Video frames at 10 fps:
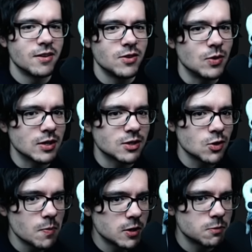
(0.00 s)
You get
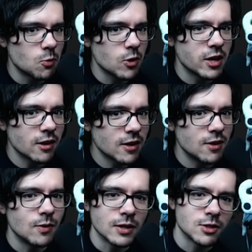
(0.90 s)
so much more healing,
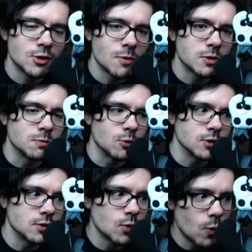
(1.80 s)
you get so much more
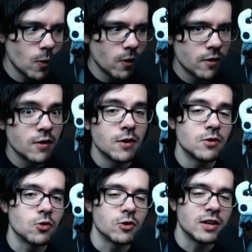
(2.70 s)
soul,
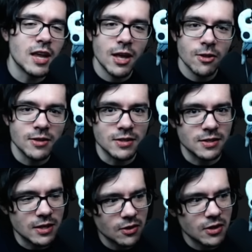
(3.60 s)
your nail is
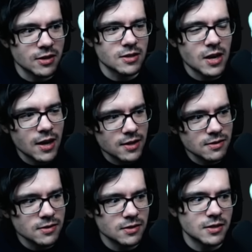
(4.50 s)
dealing
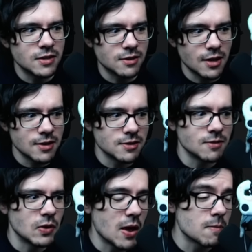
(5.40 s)
tons and tons
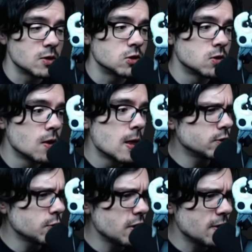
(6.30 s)
of damage.
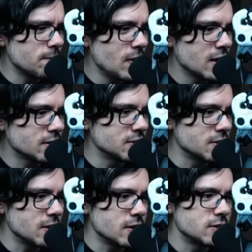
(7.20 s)
So the effect is
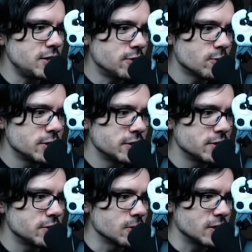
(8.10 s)
it
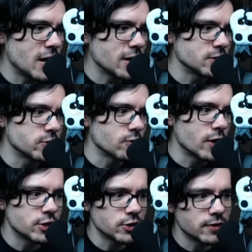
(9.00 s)
decreases your attack
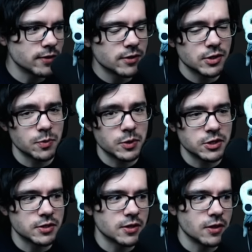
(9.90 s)
duration, so which
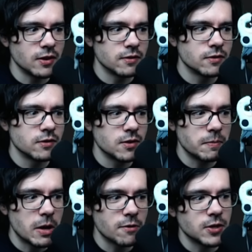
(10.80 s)
is the
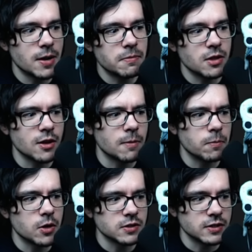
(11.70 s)
amount of time that the
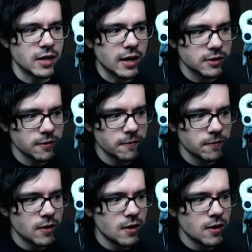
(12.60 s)
hitbox is active,